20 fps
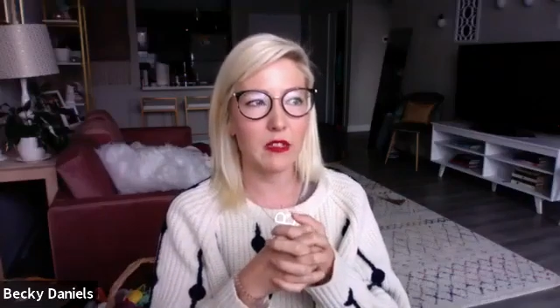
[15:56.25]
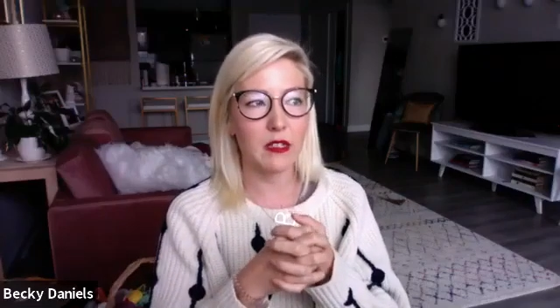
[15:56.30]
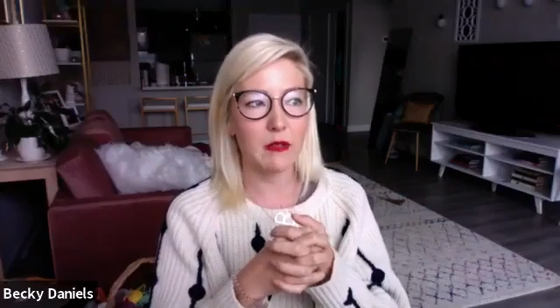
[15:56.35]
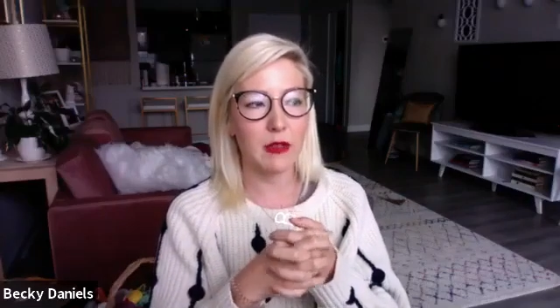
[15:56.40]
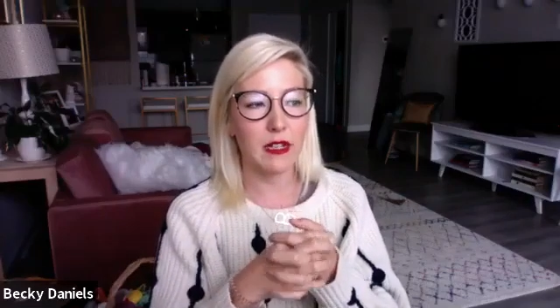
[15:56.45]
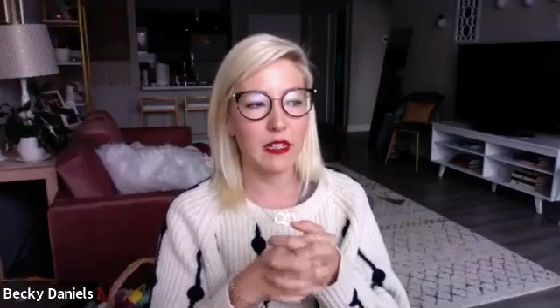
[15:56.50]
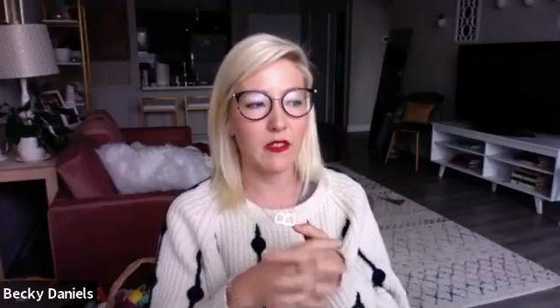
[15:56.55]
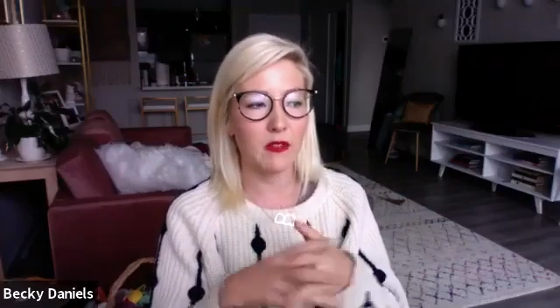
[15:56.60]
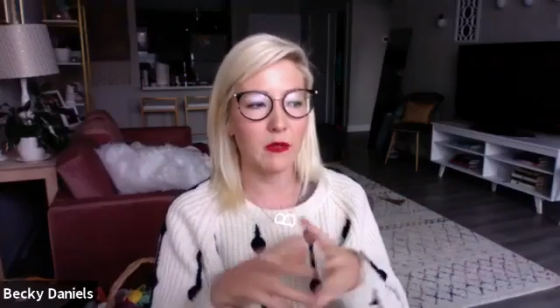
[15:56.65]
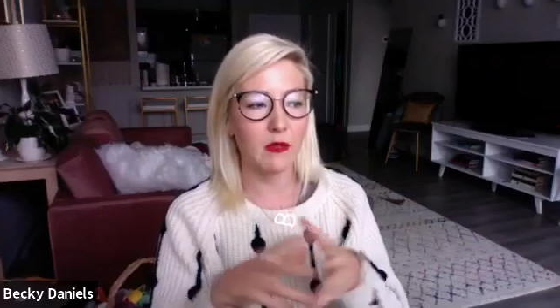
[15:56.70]
cool
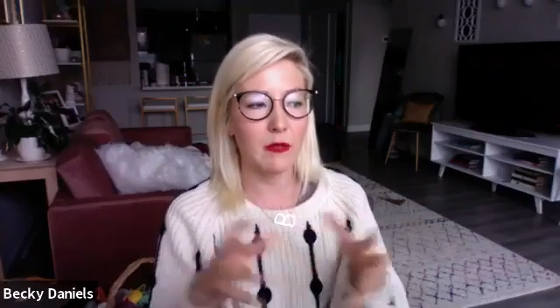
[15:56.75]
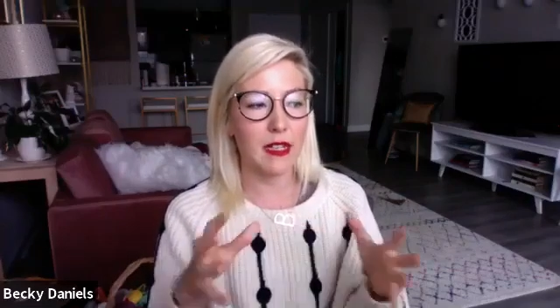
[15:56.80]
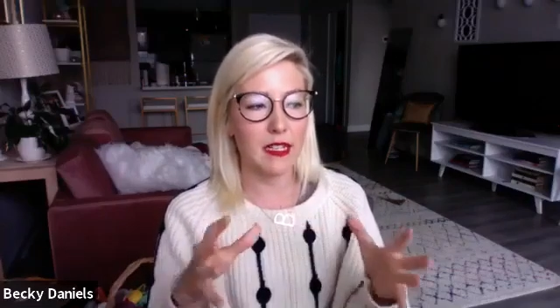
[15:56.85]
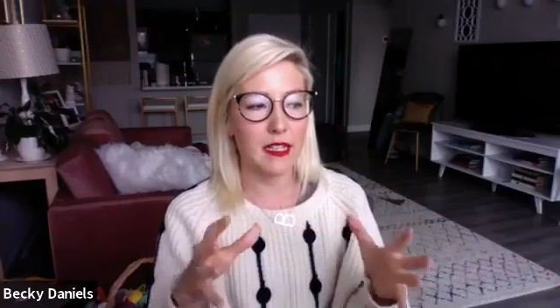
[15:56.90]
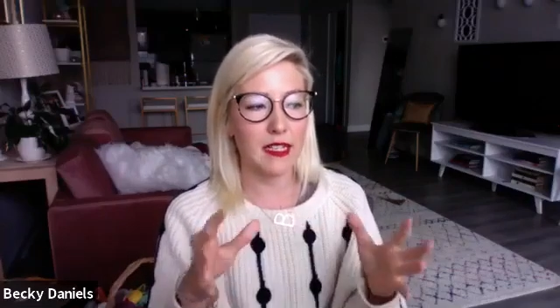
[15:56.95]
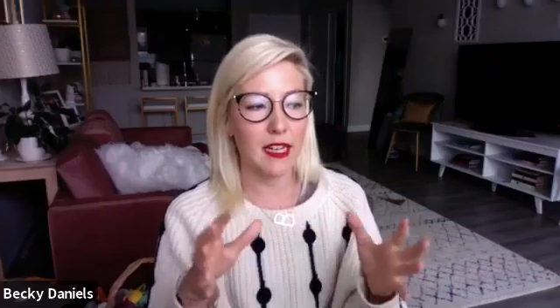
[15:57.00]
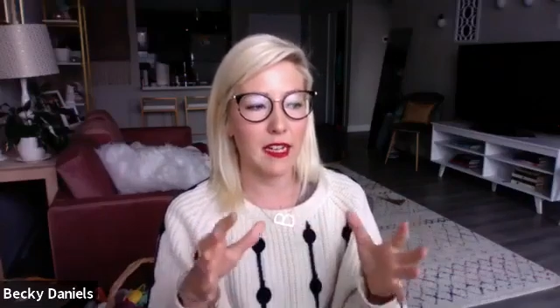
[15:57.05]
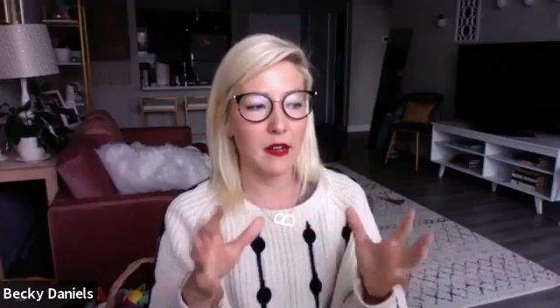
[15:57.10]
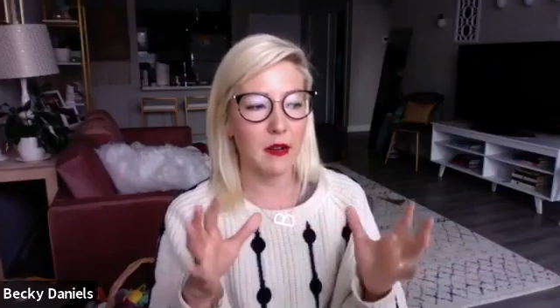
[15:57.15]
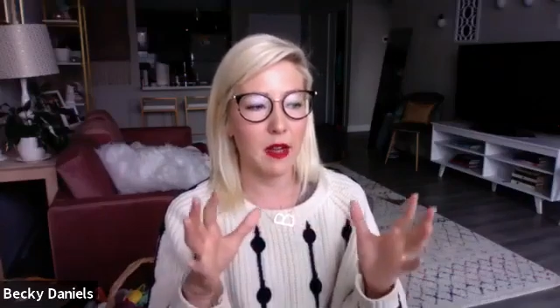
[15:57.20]
space for me,
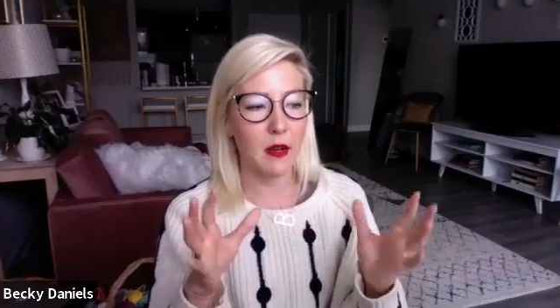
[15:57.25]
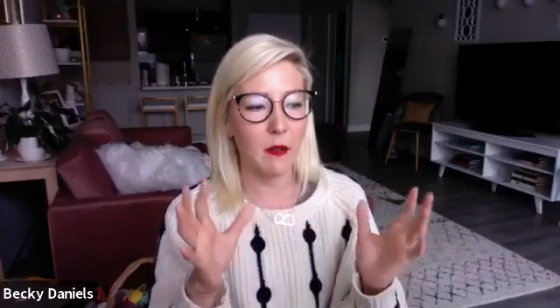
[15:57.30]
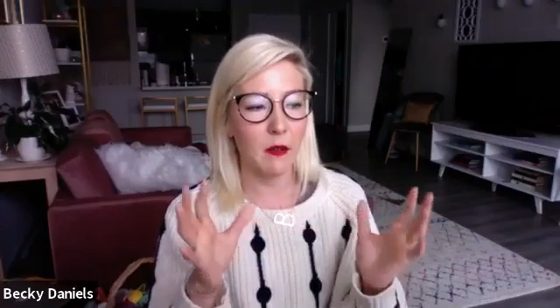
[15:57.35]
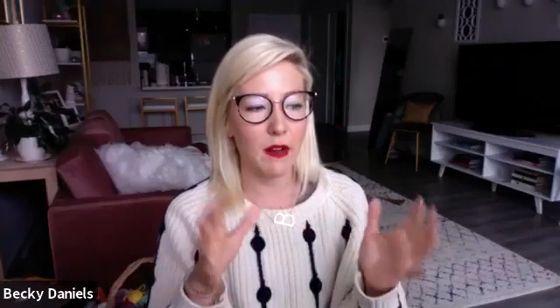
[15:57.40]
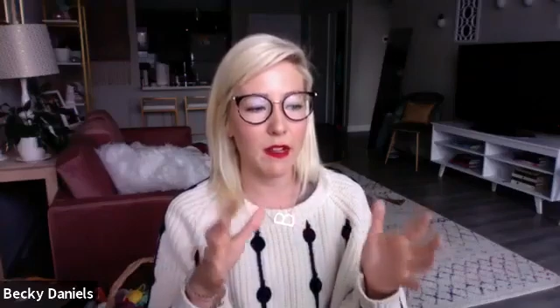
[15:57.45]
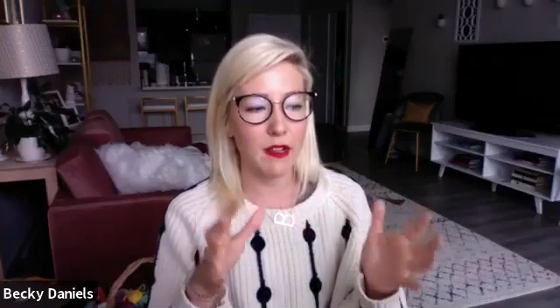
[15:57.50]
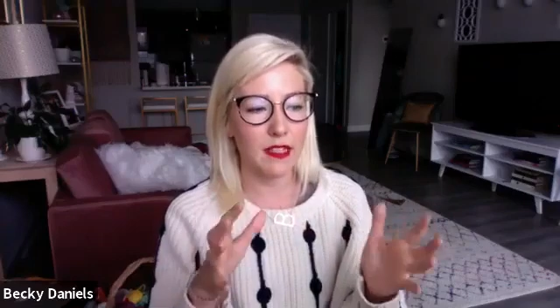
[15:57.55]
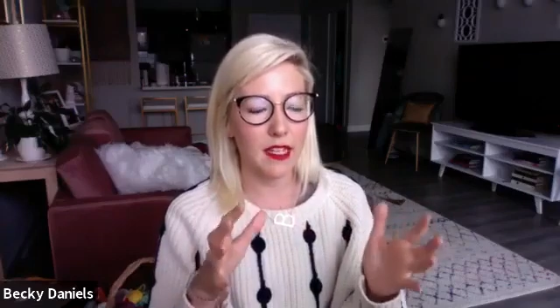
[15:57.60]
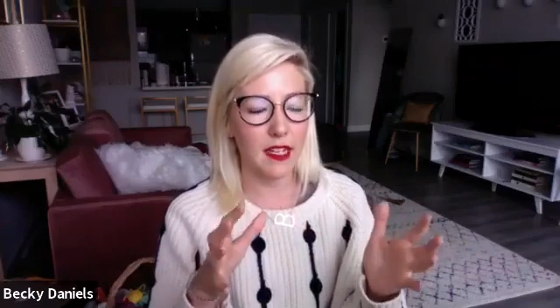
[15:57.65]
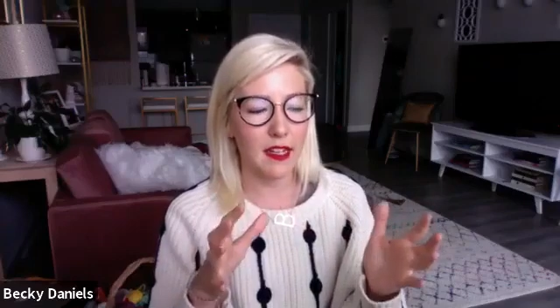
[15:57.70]
is that
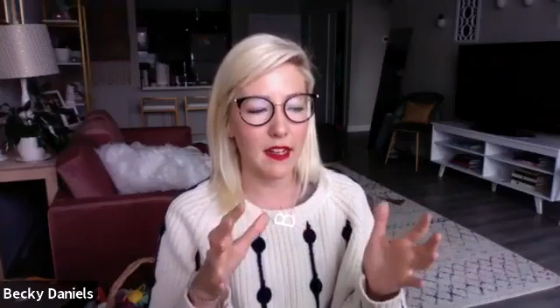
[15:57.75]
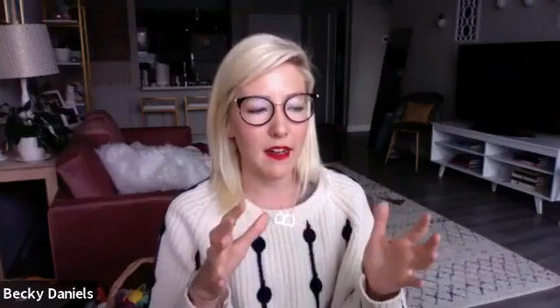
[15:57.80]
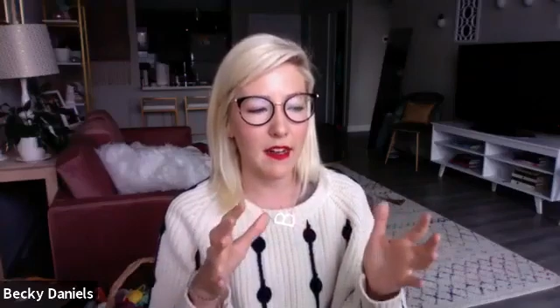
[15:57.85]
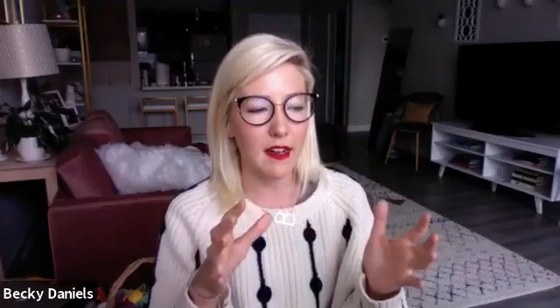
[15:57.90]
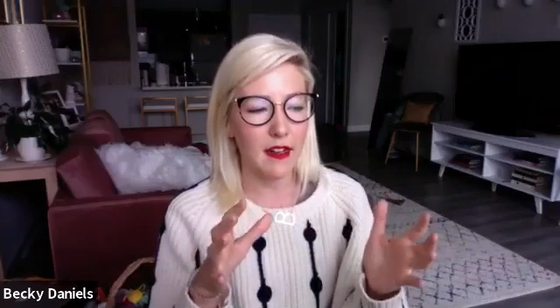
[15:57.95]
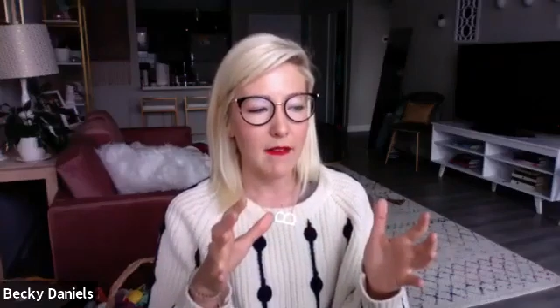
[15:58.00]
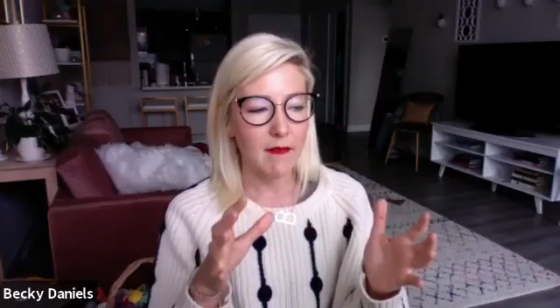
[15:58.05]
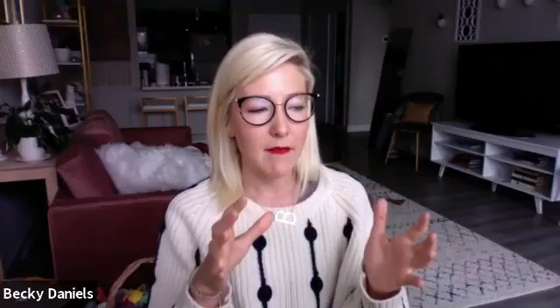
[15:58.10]
it wasn't,